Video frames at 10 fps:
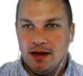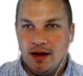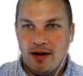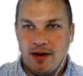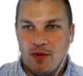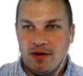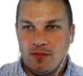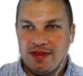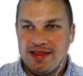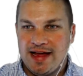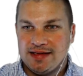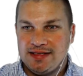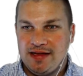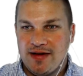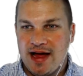All right. Well, with that,
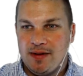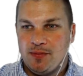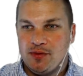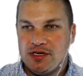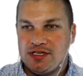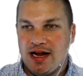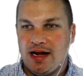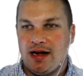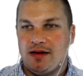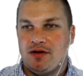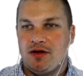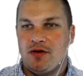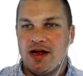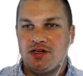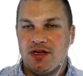Steve, I appreciate it, and
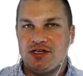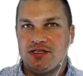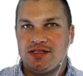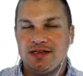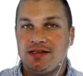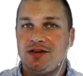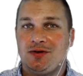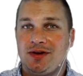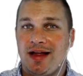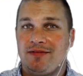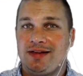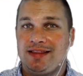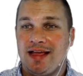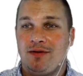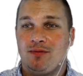congratulations. Sounds like you're doing
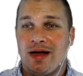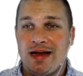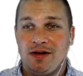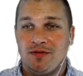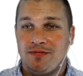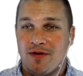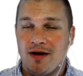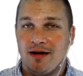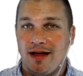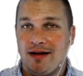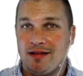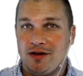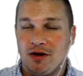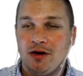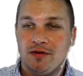everything right. You're far ahead of the
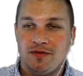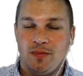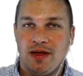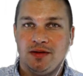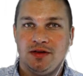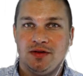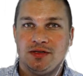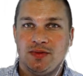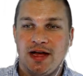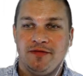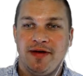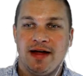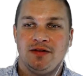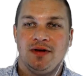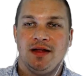curve to be able to do this without
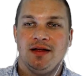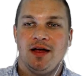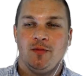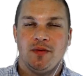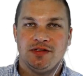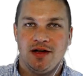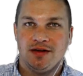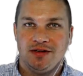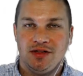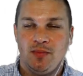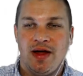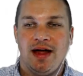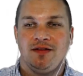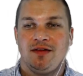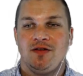factoring. I remember talking to you in the
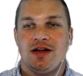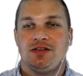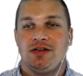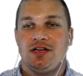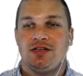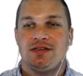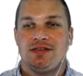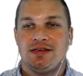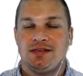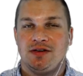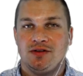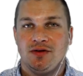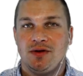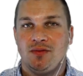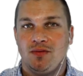past. Congratulations. Sounds like you're
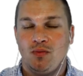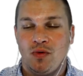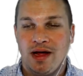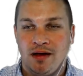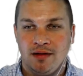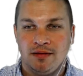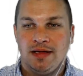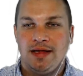doing well.